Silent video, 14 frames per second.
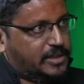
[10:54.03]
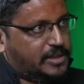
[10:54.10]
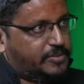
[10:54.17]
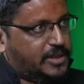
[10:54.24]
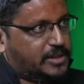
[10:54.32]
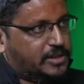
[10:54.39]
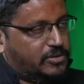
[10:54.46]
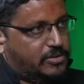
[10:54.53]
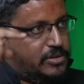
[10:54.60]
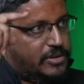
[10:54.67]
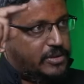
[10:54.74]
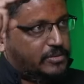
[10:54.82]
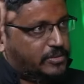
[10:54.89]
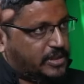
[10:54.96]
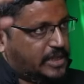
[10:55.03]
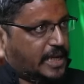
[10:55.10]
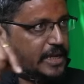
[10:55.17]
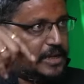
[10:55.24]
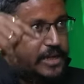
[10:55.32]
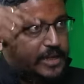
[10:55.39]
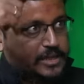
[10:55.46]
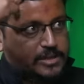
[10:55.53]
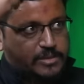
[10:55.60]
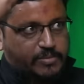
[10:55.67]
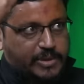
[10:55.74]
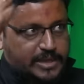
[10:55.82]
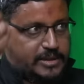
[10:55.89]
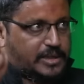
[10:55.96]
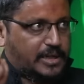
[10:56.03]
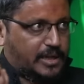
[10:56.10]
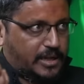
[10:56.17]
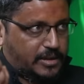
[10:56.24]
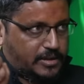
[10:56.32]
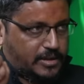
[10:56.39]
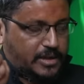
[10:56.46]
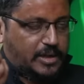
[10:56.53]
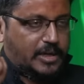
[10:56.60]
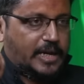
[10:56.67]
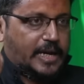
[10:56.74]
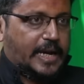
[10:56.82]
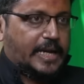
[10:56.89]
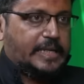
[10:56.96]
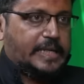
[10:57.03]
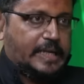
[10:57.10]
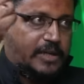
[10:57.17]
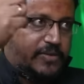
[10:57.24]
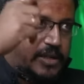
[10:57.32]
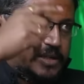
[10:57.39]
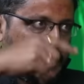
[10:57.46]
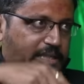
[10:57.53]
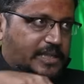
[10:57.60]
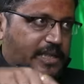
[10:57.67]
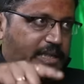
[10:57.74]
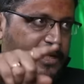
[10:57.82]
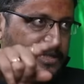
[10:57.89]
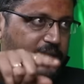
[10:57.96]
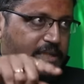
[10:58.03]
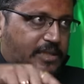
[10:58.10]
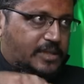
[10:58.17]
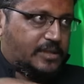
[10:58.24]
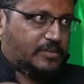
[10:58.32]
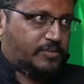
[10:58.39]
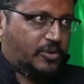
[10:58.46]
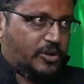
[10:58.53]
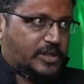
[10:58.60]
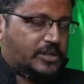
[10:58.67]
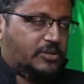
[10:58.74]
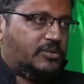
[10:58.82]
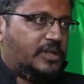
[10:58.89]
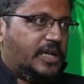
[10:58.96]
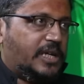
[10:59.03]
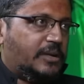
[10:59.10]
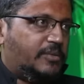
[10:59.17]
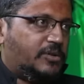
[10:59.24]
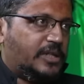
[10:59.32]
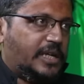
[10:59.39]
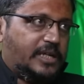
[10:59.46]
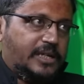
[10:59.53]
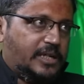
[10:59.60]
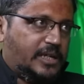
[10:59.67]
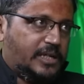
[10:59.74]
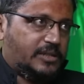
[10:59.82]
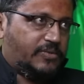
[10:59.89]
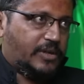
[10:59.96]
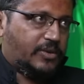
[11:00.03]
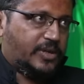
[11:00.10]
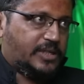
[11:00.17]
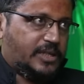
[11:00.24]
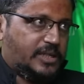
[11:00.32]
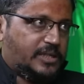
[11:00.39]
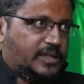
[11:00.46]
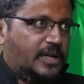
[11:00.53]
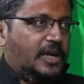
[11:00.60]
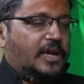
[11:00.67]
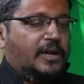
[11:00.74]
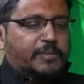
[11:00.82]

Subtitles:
This person would say in his mother tongue and then he will translate and this process would take about 30 days for a question answer.